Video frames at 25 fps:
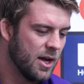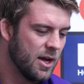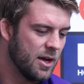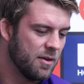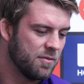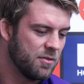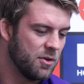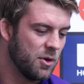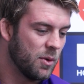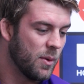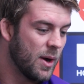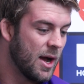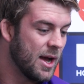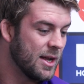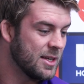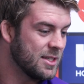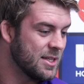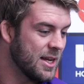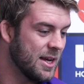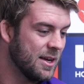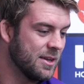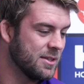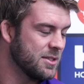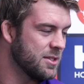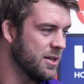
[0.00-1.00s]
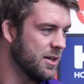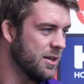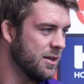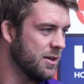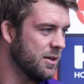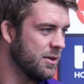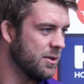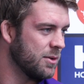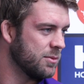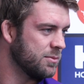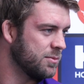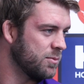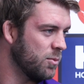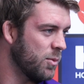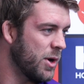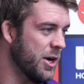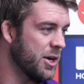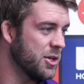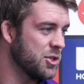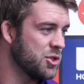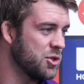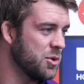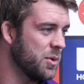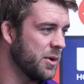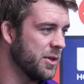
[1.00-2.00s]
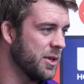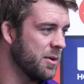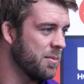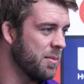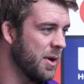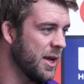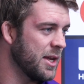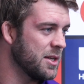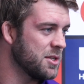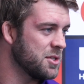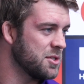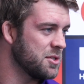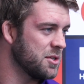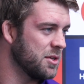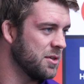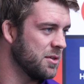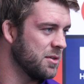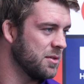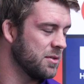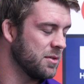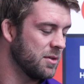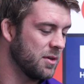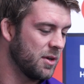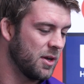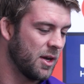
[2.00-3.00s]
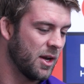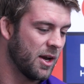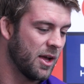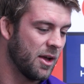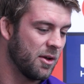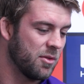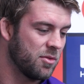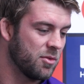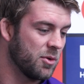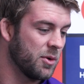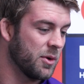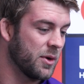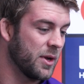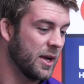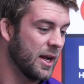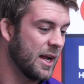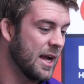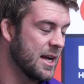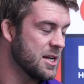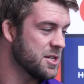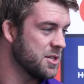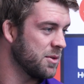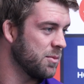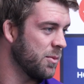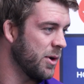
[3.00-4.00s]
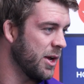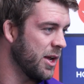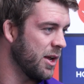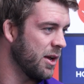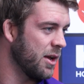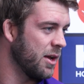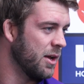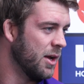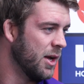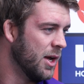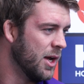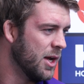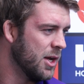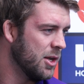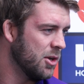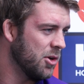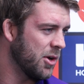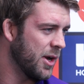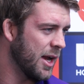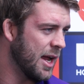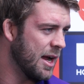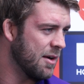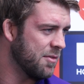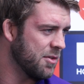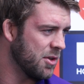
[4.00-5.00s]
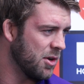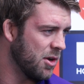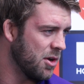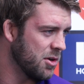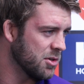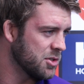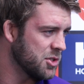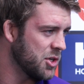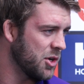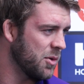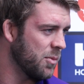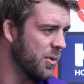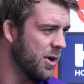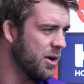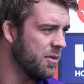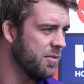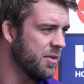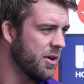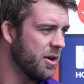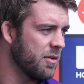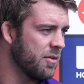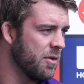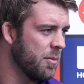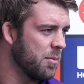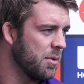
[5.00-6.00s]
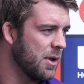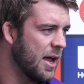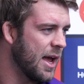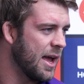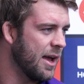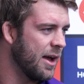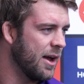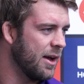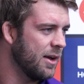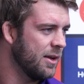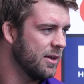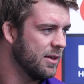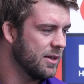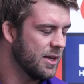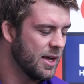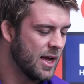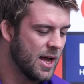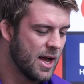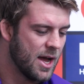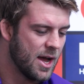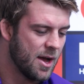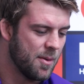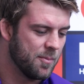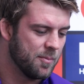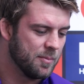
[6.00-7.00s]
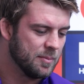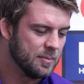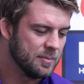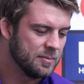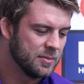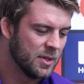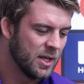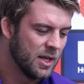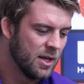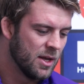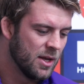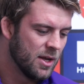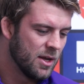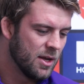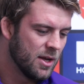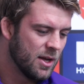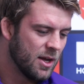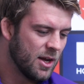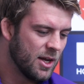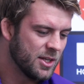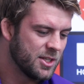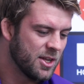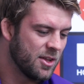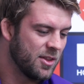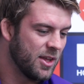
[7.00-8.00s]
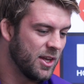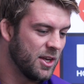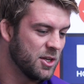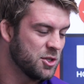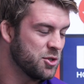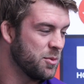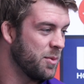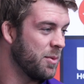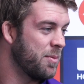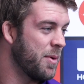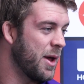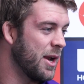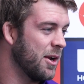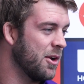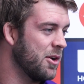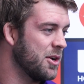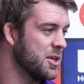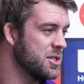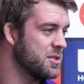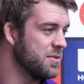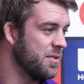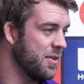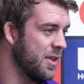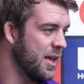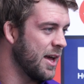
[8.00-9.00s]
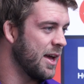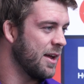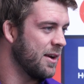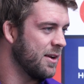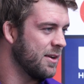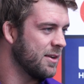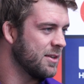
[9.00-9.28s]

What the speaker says: if you are down to one or two on the bench and through a concussion where you're looking after the long-term welfare of a player, I don't think you should be penalised for that.